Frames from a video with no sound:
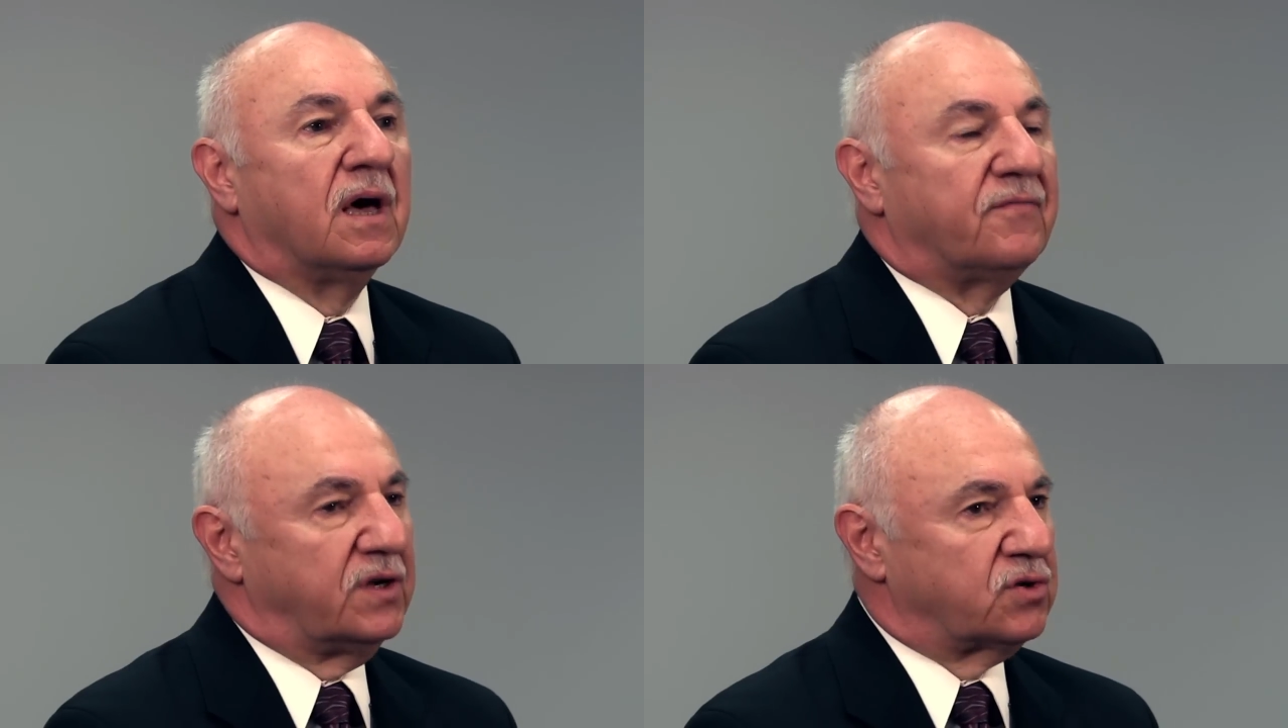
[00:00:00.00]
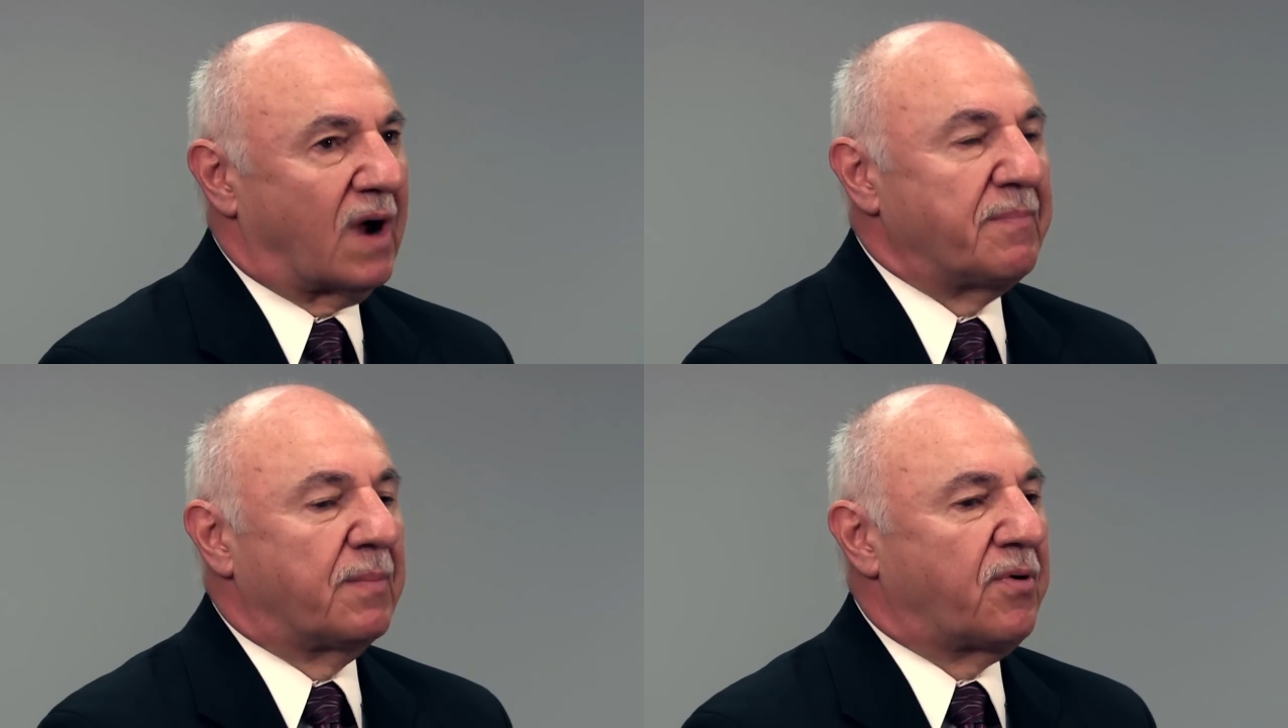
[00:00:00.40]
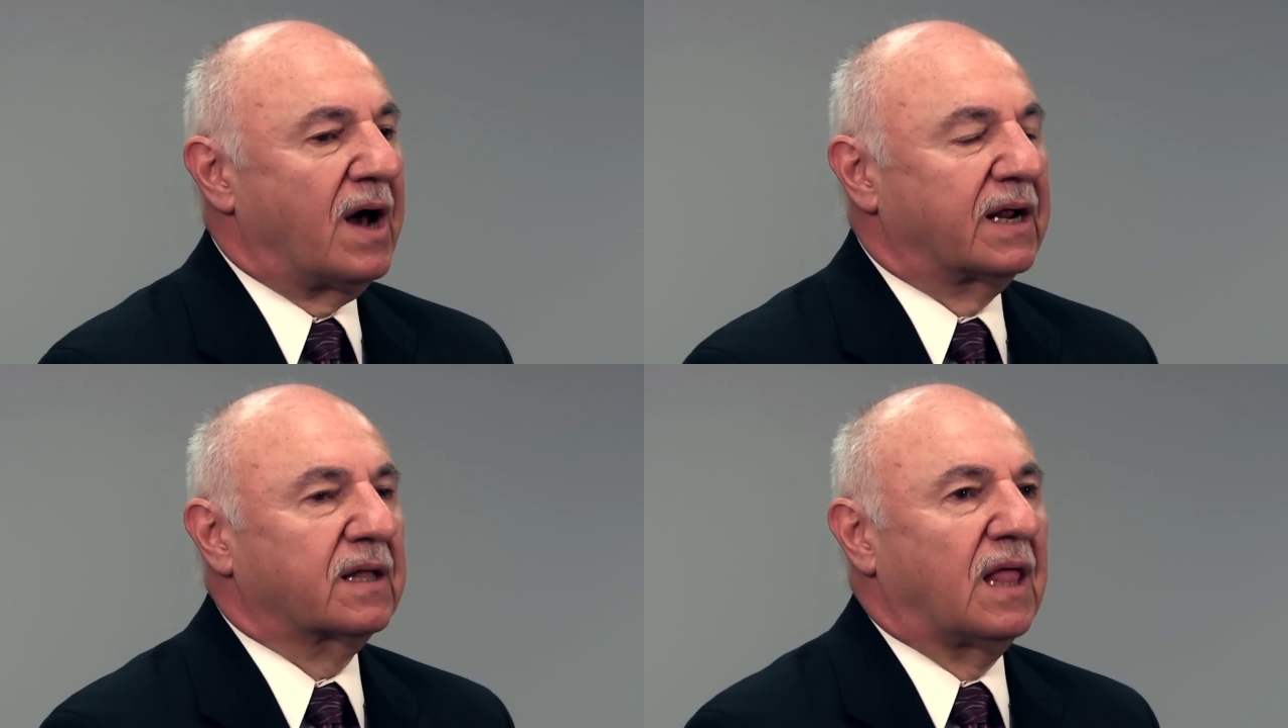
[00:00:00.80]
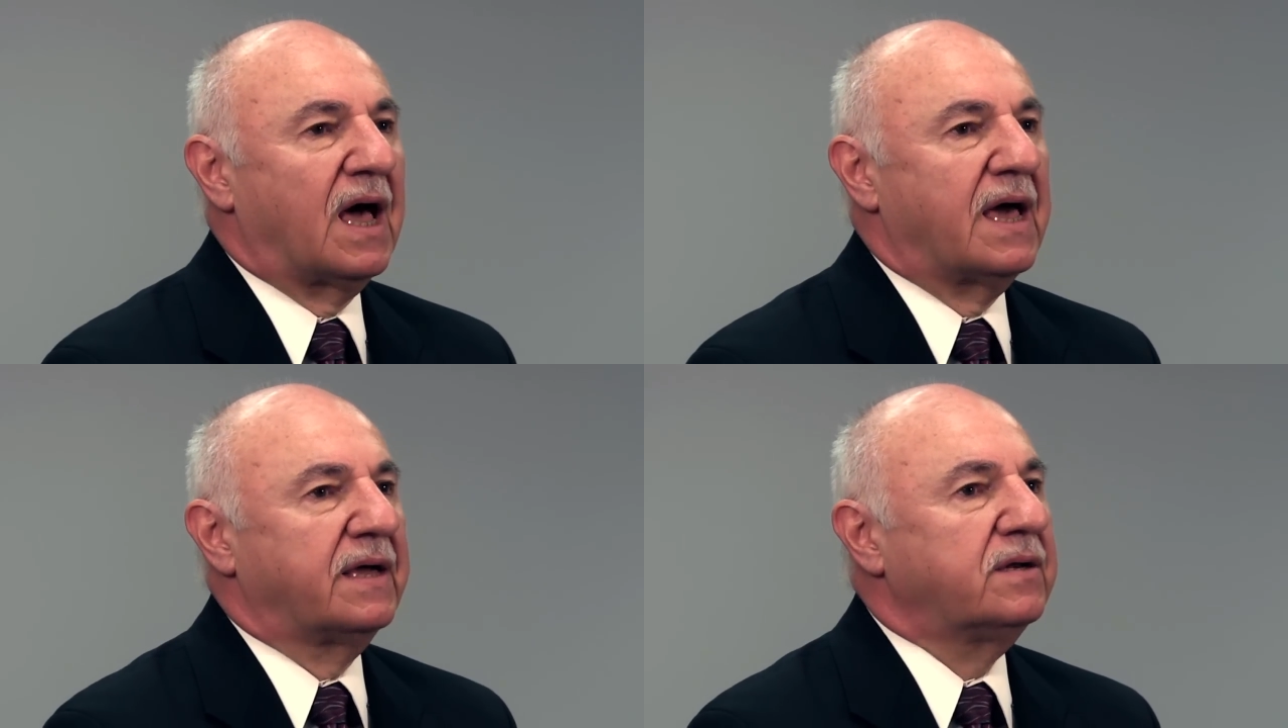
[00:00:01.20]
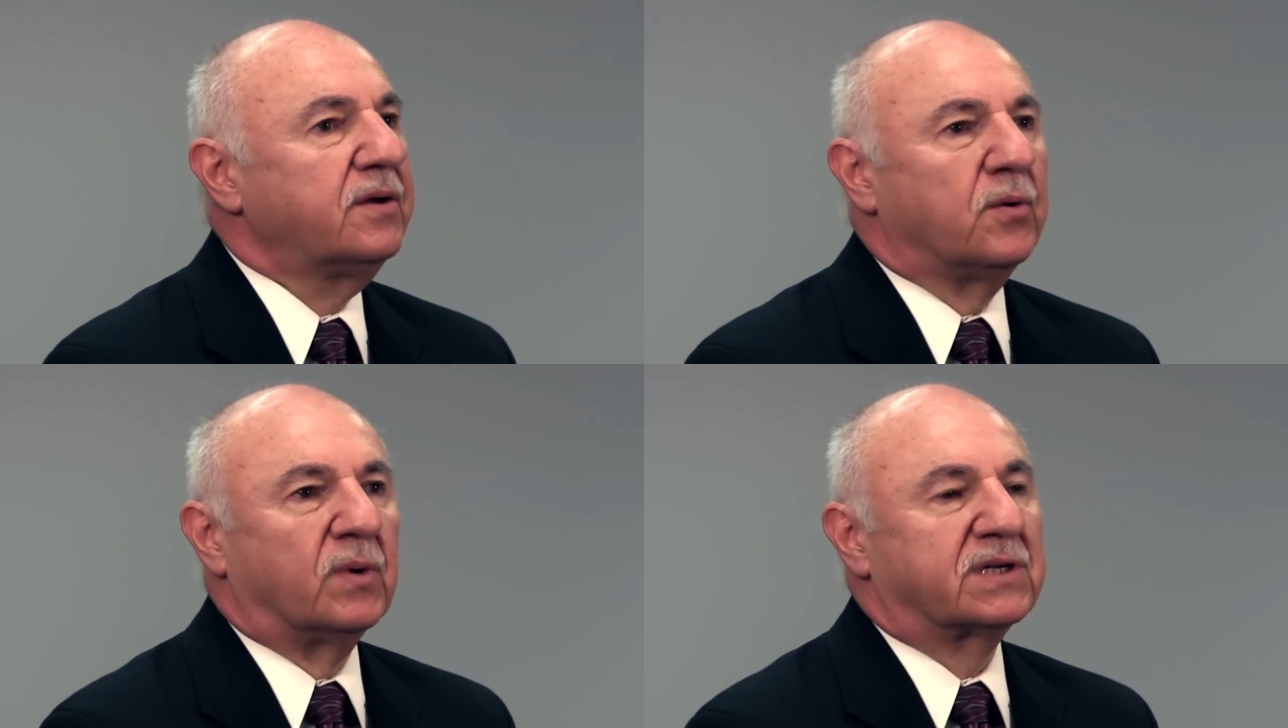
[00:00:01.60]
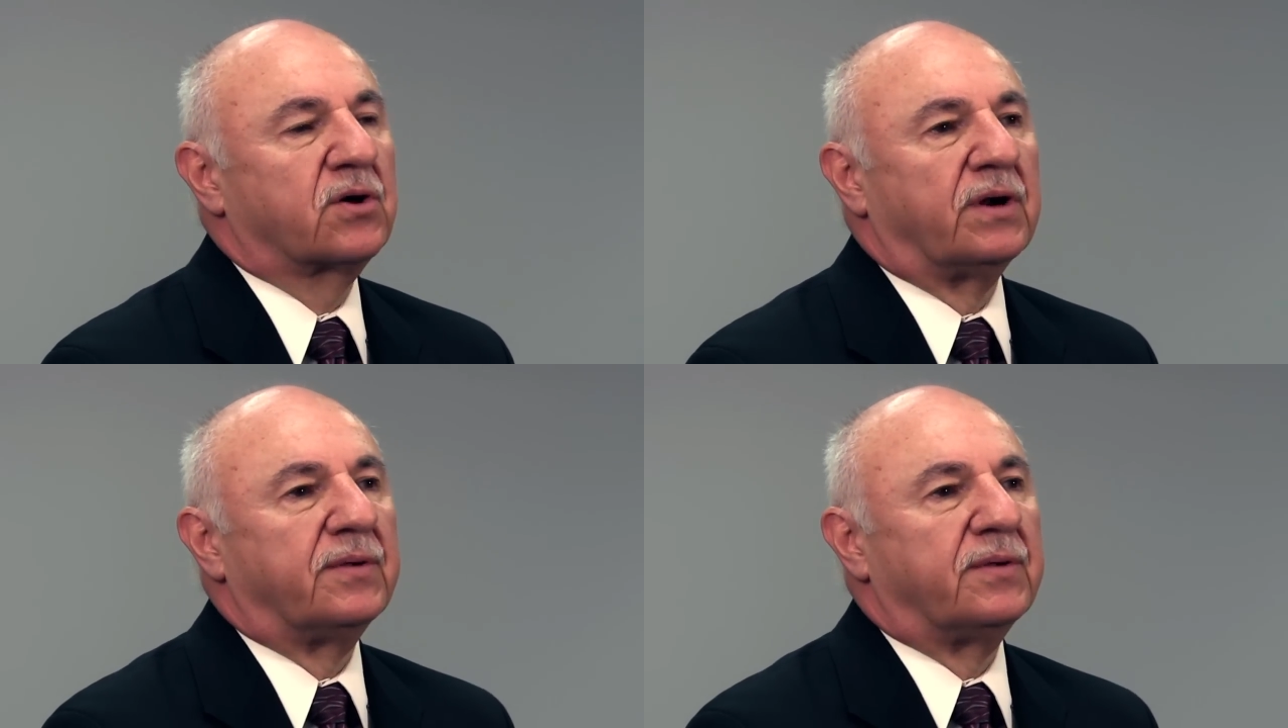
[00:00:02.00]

if we drop a product line, what